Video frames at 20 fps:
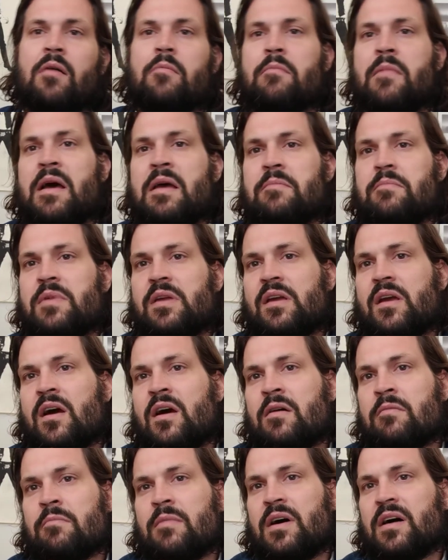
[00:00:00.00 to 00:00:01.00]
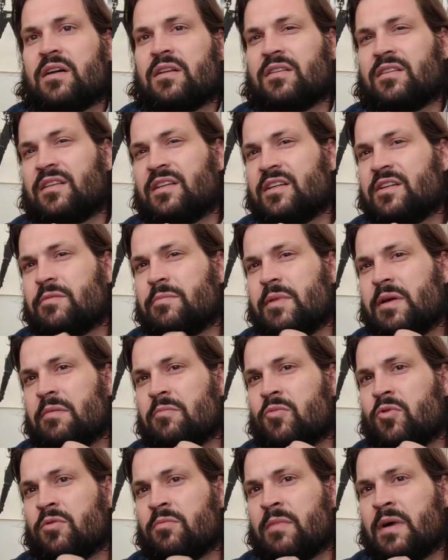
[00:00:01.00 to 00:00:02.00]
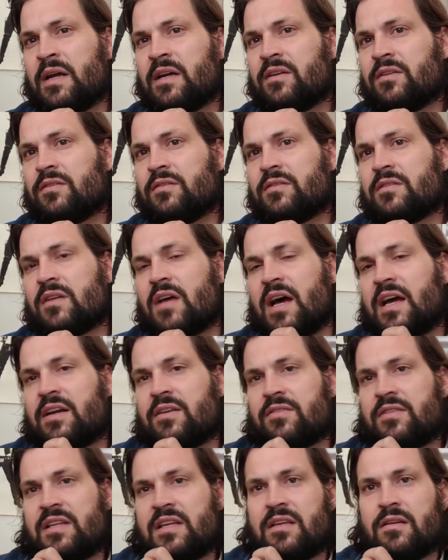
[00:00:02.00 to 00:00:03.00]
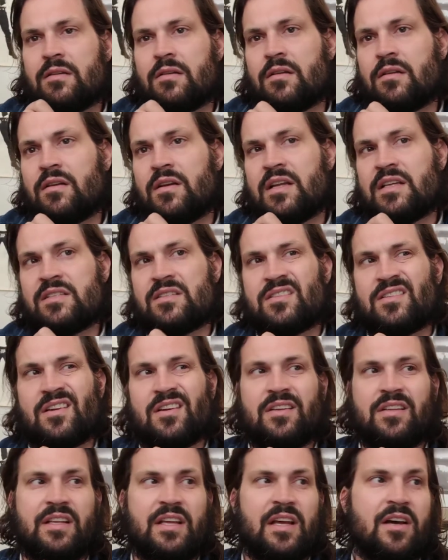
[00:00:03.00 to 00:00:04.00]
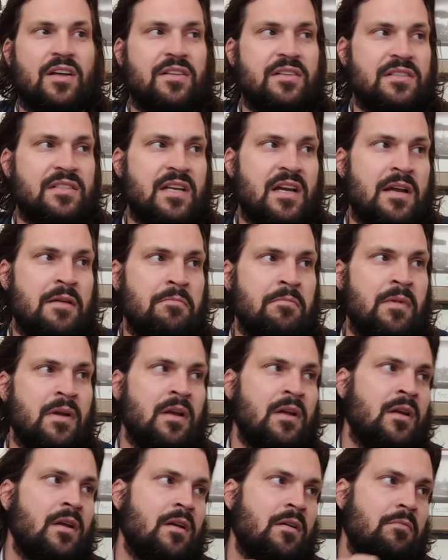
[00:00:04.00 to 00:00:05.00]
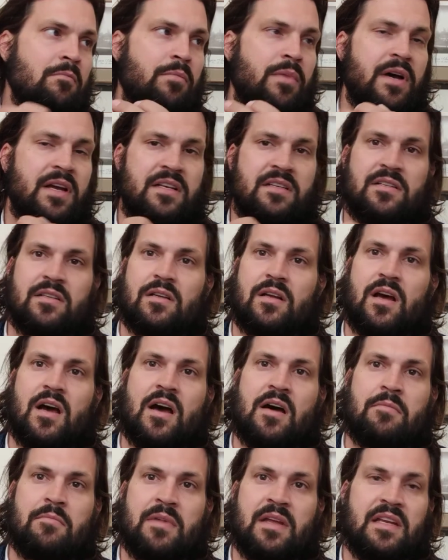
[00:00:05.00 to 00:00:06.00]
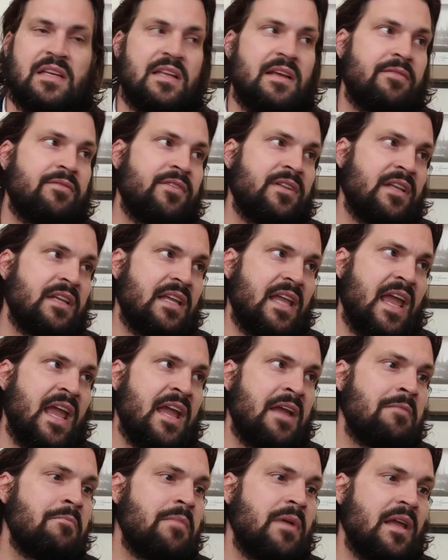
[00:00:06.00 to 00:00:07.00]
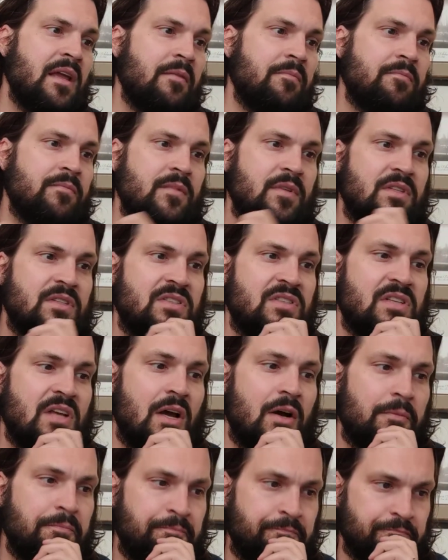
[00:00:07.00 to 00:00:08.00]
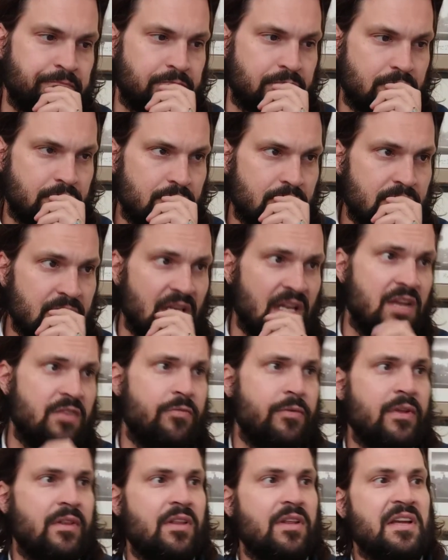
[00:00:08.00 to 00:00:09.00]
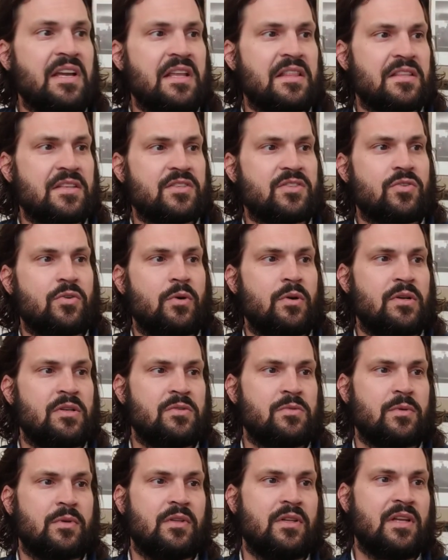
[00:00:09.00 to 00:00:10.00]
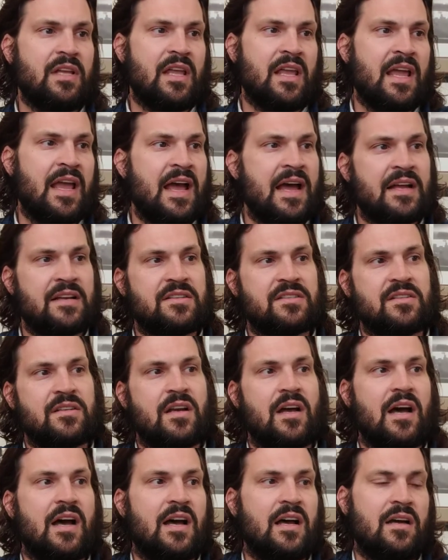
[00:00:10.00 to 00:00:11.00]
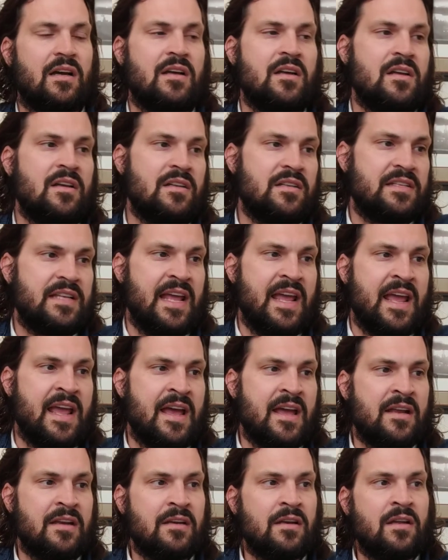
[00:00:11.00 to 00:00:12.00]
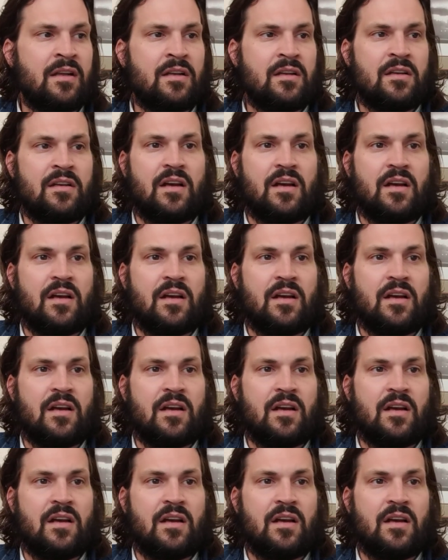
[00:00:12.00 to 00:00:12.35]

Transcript: might become a little bit more muddled. I don't think necessarily all the time, but it definitely can be. And so if we look at the stories we're looking at, Tan,